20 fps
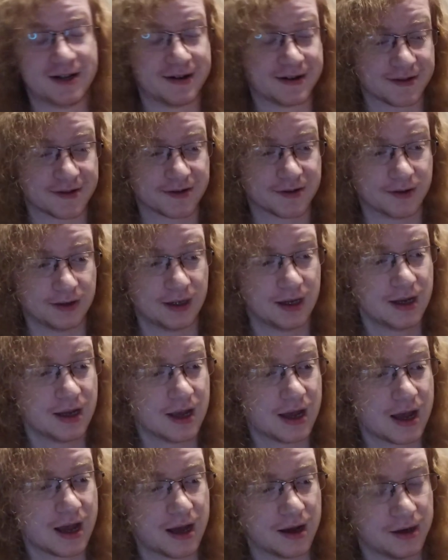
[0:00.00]
Honestly,
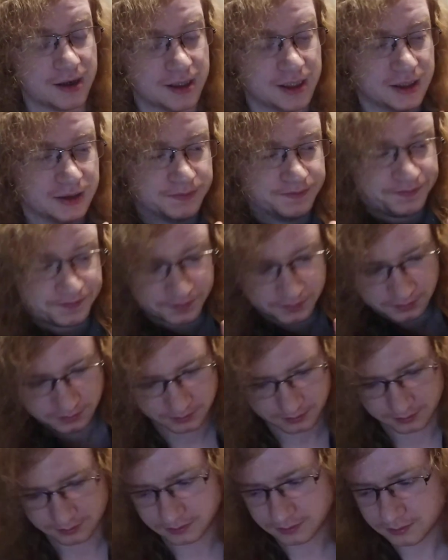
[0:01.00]
um,
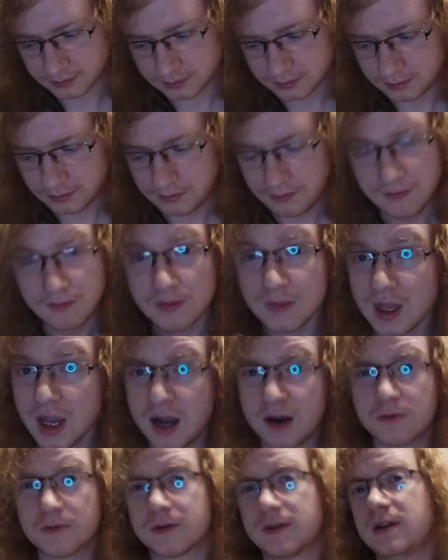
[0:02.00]

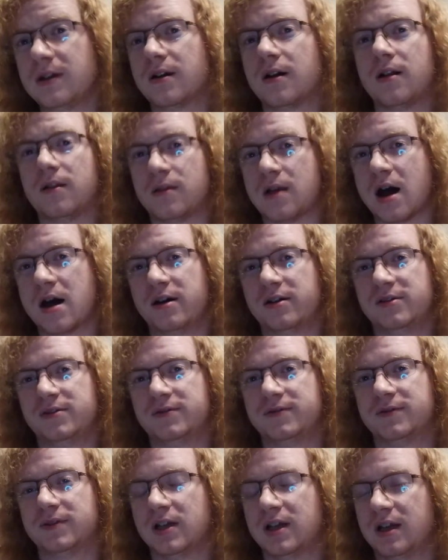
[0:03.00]
I don't think uh, a lot
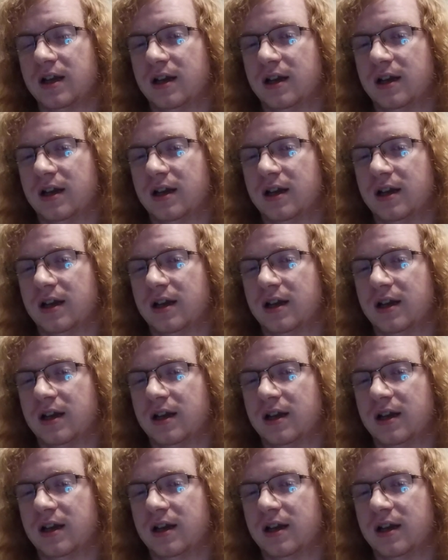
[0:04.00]
of